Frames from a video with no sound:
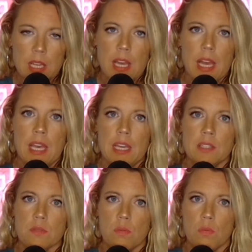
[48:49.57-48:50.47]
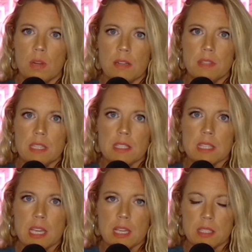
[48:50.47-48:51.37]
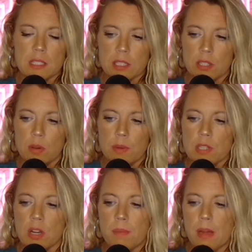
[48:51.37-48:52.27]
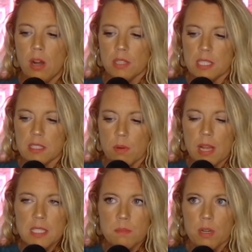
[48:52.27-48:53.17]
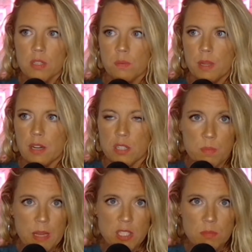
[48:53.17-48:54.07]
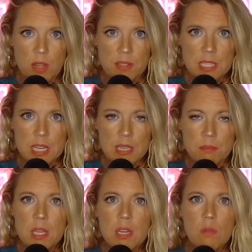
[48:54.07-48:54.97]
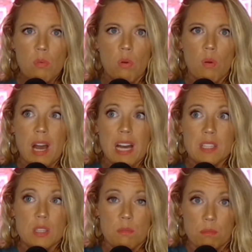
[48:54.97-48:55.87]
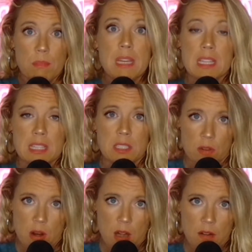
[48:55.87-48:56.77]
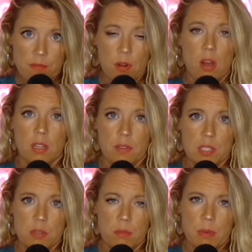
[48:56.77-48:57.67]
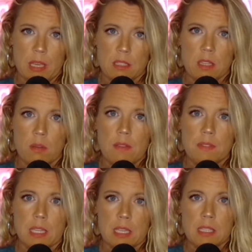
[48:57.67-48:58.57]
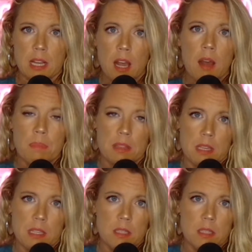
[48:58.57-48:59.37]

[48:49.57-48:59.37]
And one of these things, we talk about autism or Asperger's when we hear spectrum all the time. Well, many things are for all of us human beings. So even like a psychopathy.